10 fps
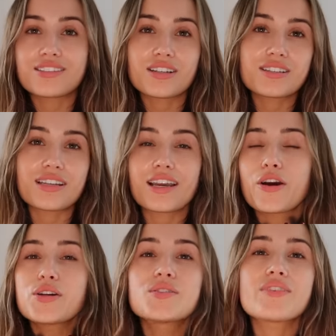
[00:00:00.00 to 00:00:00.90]
just, it
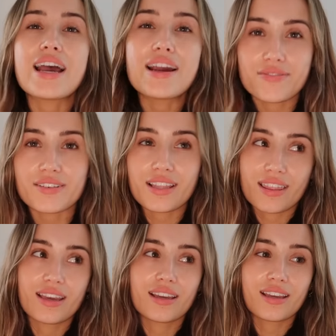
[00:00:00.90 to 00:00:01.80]
goes with
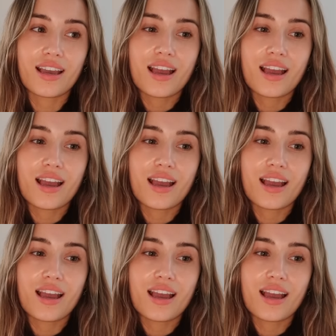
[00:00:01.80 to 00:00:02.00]
everything.